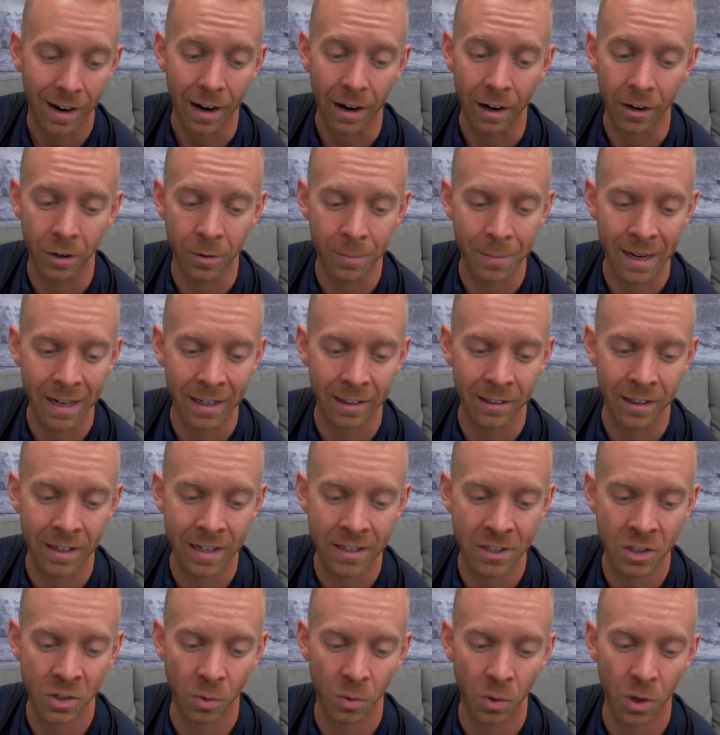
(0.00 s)
Ironman
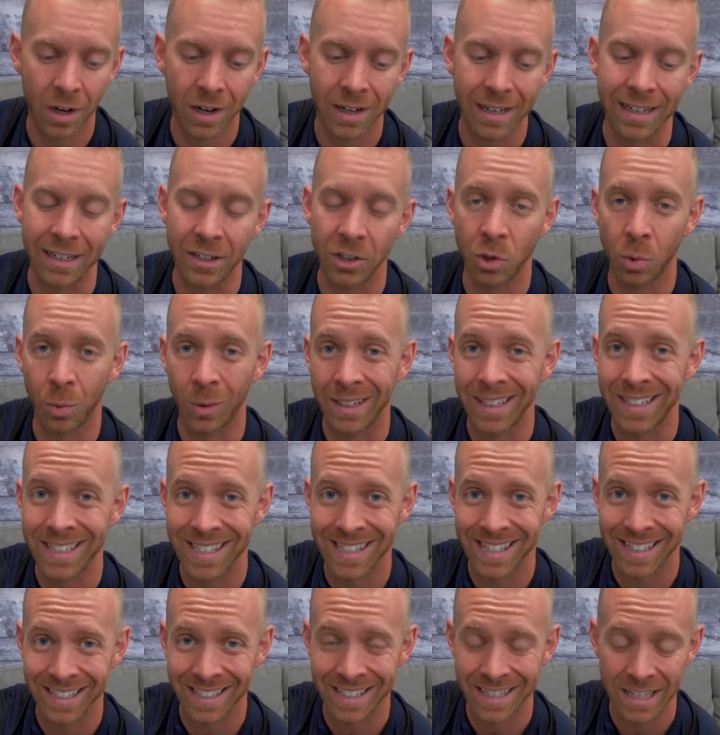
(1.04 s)
Lanzarote in
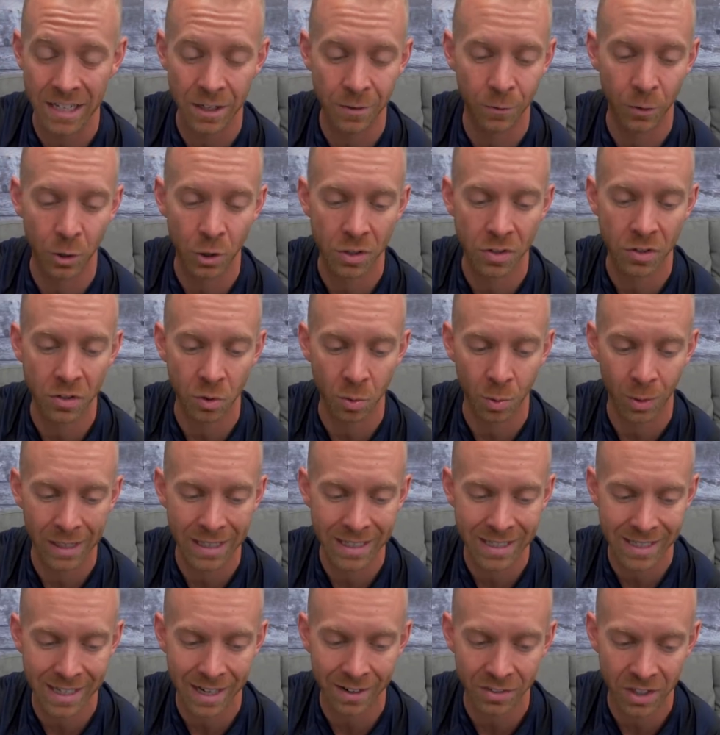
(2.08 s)
2016 versus
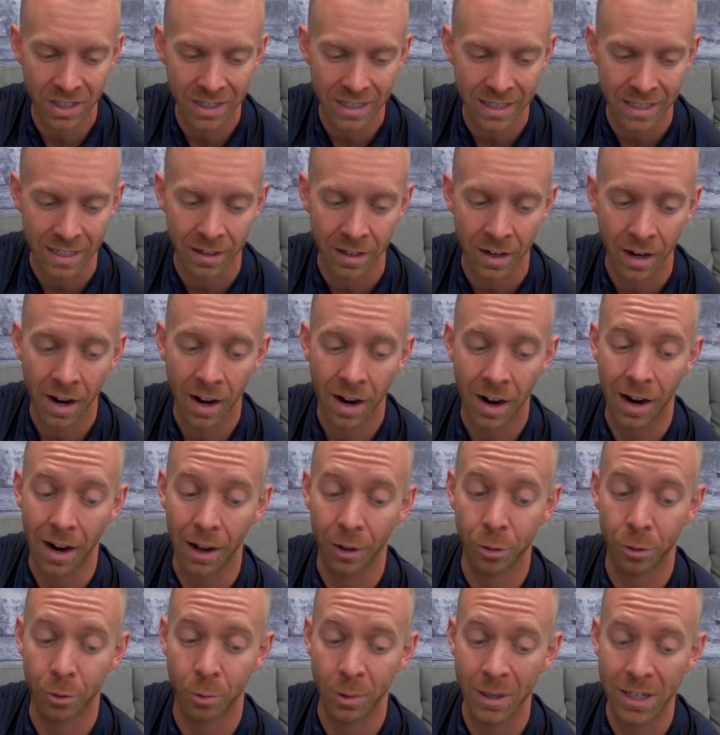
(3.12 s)
2017,
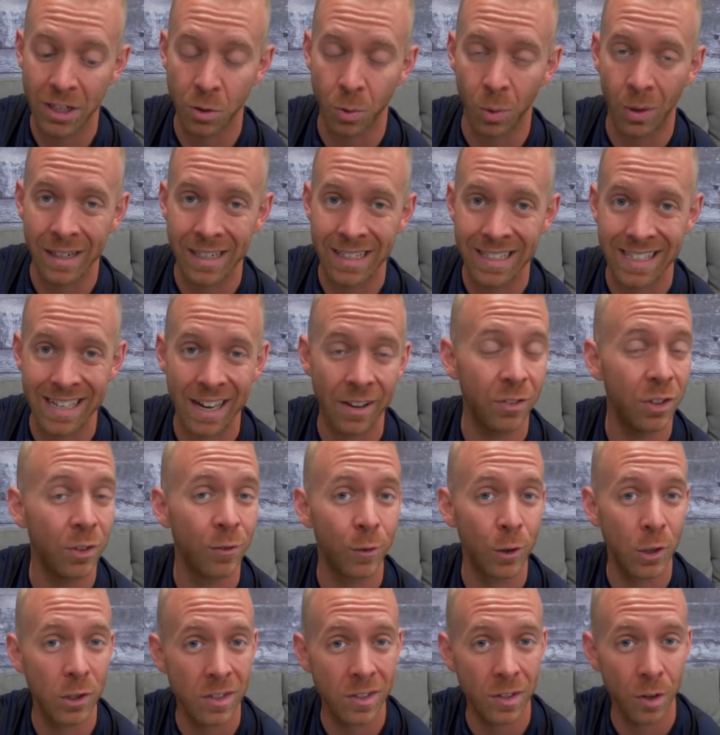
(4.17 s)
a 3:27
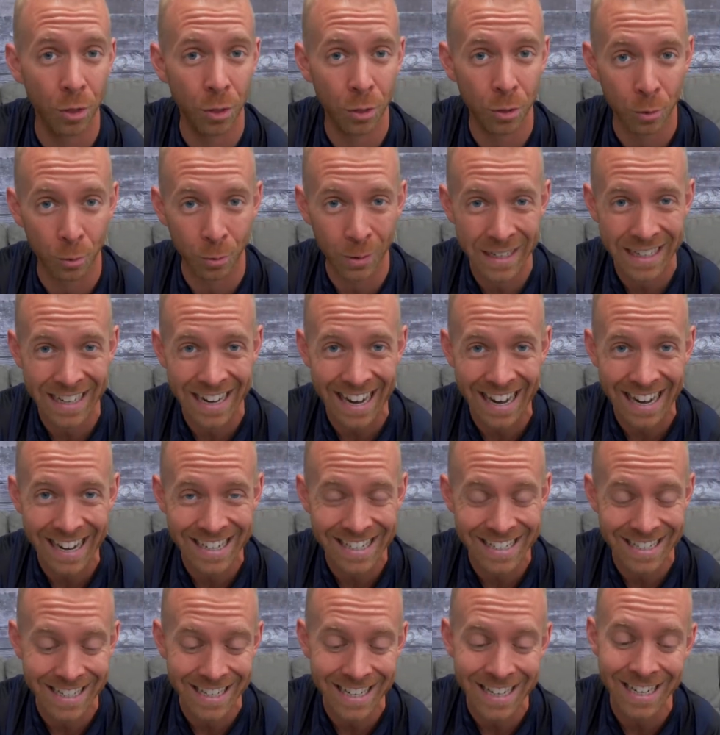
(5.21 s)
versus a
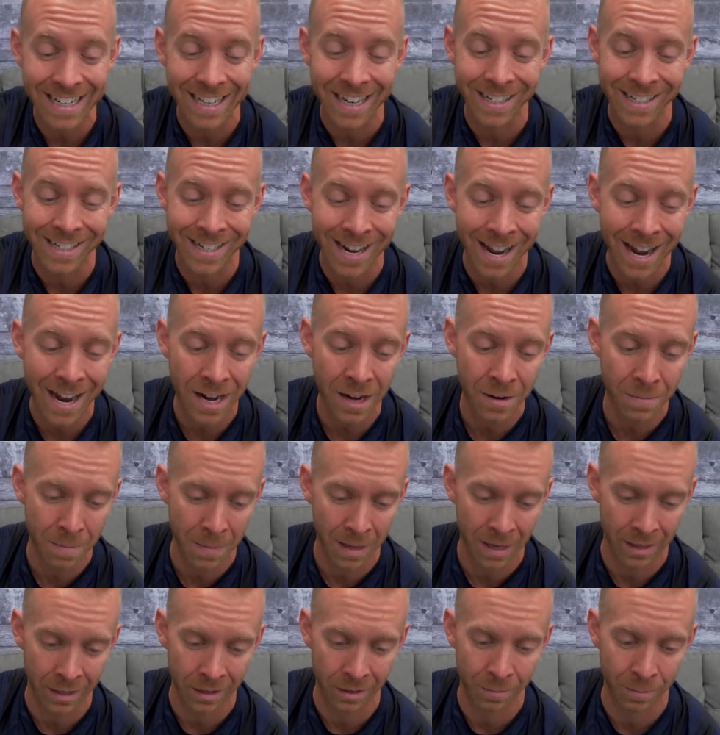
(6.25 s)
3:18, a 9
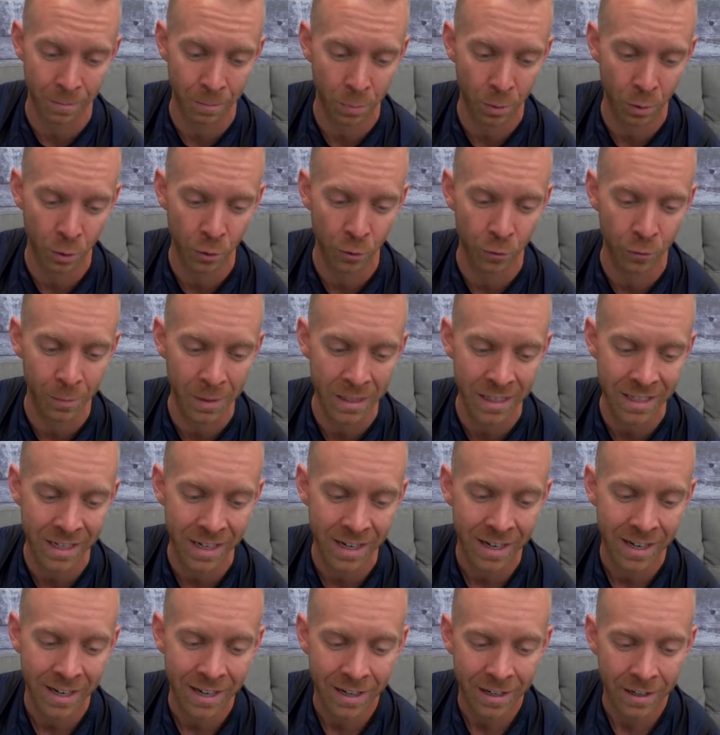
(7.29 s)
minute improvement.
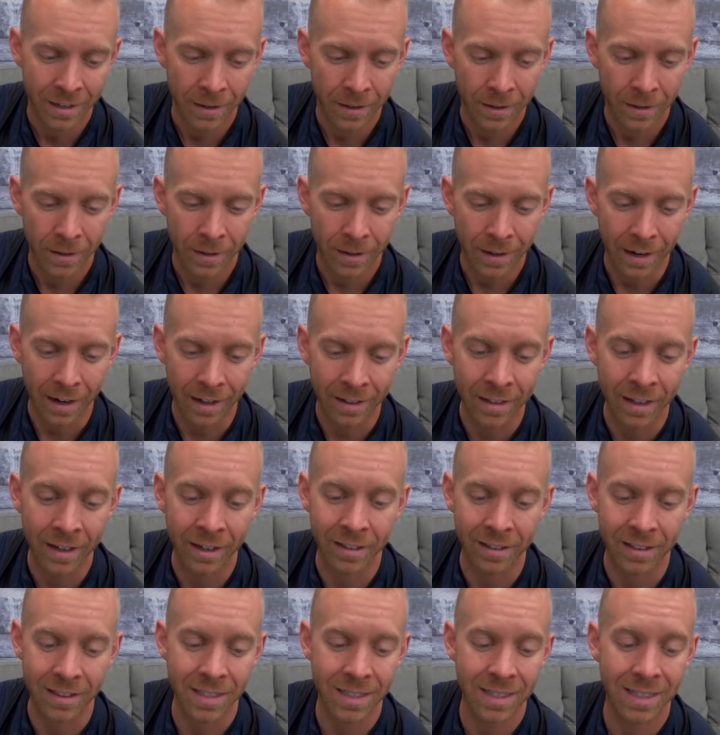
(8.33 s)
And then
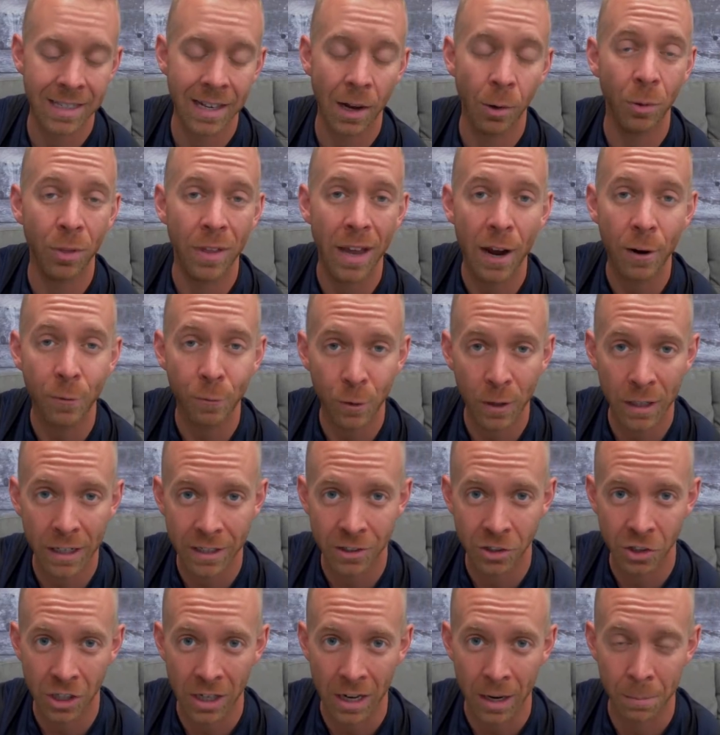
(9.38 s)
at the South
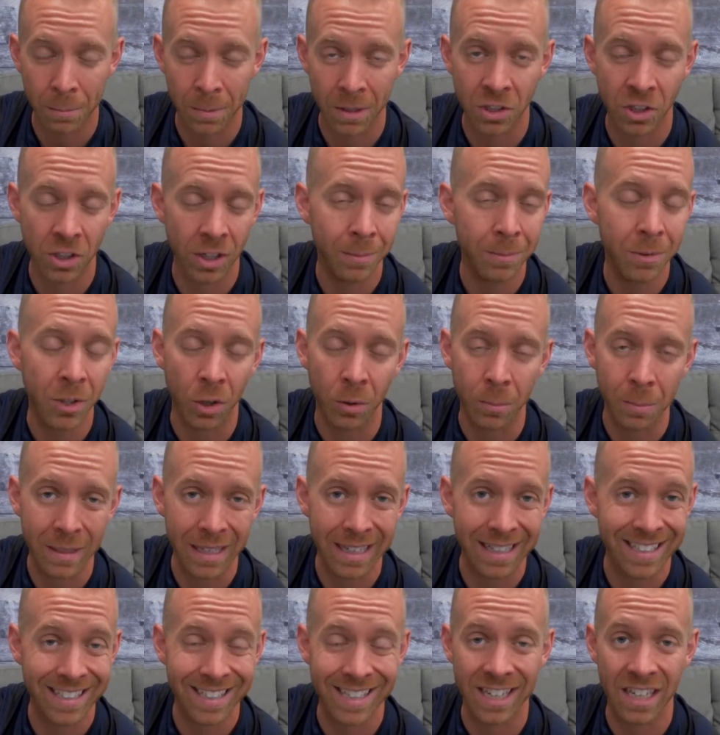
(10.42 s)
African Championships,
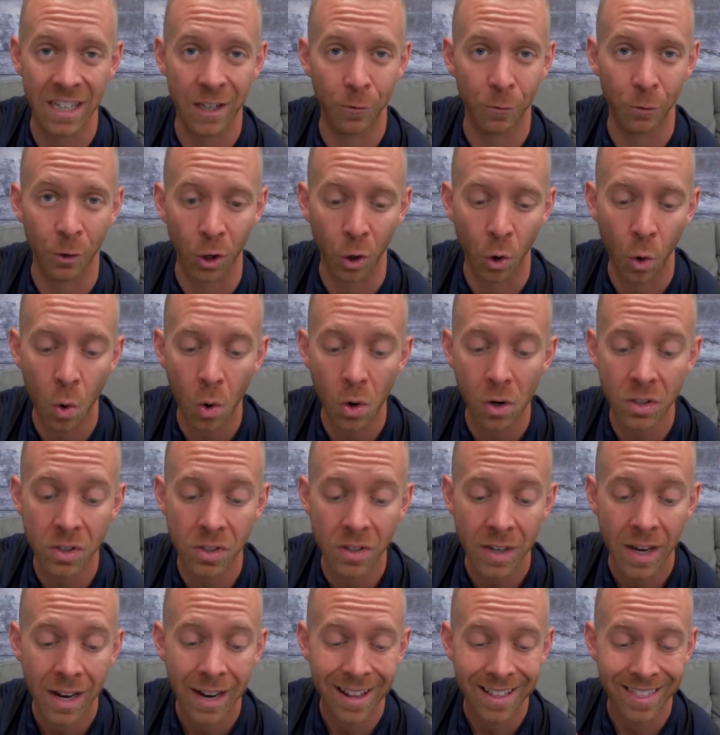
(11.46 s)
albeit it's a different
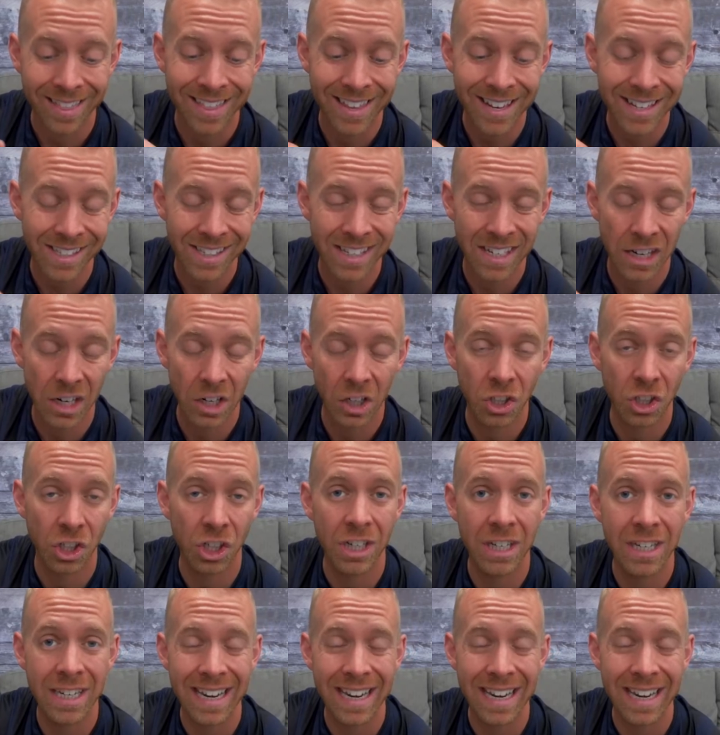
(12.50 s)
course, this year she